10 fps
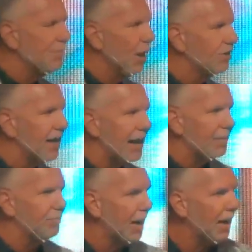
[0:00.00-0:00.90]
us out of
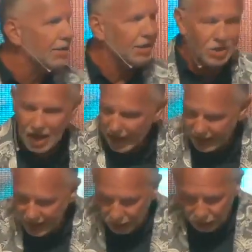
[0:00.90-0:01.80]
bondage, and
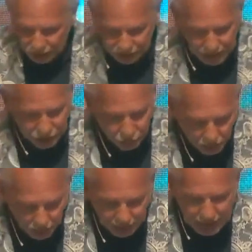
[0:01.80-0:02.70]
He wants us
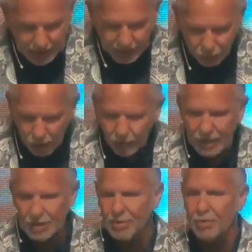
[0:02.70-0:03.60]
walking in what we need to
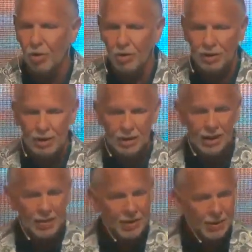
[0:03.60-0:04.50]
be walking in.
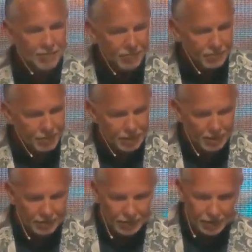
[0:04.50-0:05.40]
Amen?
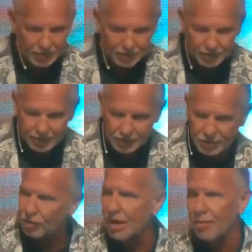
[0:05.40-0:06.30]
So
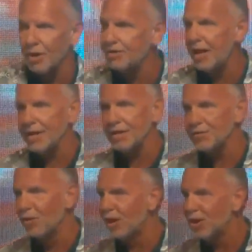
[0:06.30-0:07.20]
I'm going to tell you this
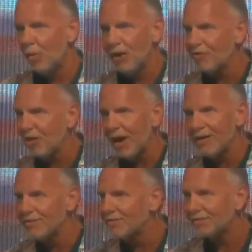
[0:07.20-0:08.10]
morning don't be afraid.
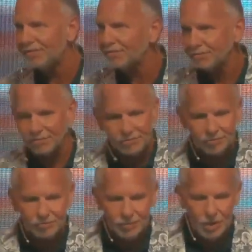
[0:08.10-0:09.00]

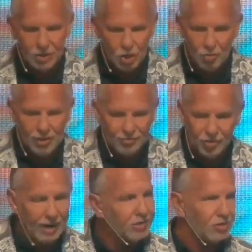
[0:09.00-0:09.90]
Don't be
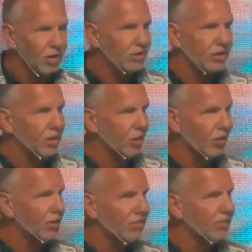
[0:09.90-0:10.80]
afraid. Trust in the Lord.
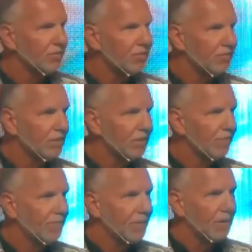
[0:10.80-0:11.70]

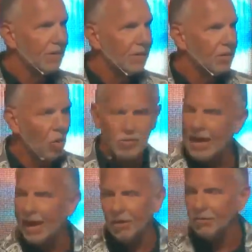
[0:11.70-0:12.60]
Don't doubt.